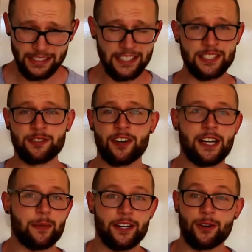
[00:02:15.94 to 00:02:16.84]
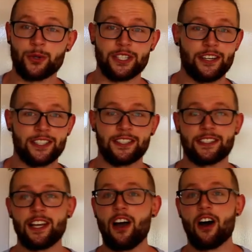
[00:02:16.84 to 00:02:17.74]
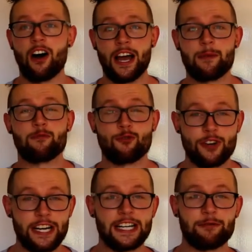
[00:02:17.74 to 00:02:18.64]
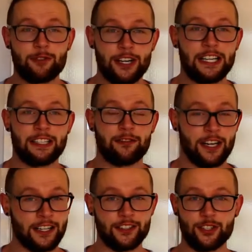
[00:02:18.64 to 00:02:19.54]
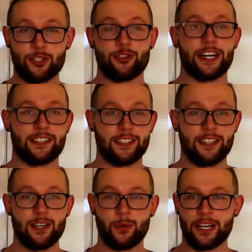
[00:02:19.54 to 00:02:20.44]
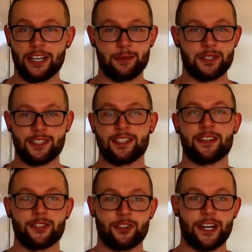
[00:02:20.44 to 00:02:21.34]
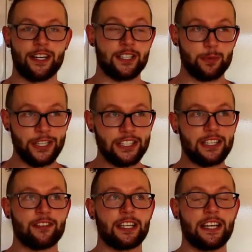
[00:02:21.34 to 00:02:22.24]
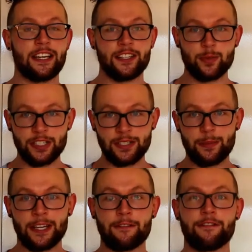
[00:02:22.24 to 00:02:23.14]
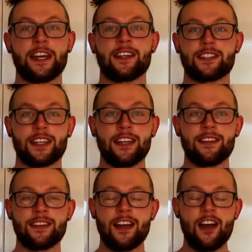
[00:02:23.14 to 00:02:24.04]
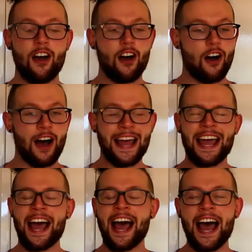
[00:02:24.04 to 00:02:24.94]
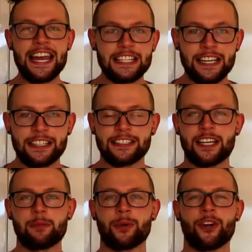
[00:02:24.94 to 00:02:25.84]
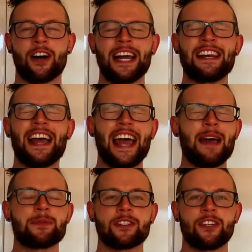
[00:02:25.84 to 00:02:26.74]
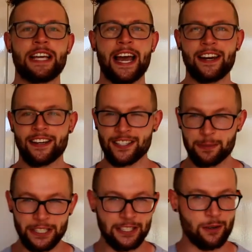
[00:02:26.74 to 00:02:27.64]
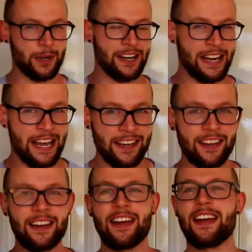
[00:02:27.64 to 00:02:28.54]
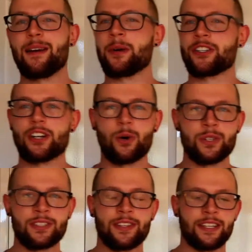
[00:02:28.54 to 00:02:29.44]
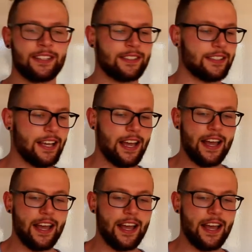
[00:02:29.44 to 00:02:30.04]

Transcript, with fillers: this is funny, but in all seriousness, I am really, really fucking strict when it comes to sunscreen, especially living here, especially being fair skinned. I hate getting sunburn. I absolutely hate it, especially on my neck, my shoulders, and things.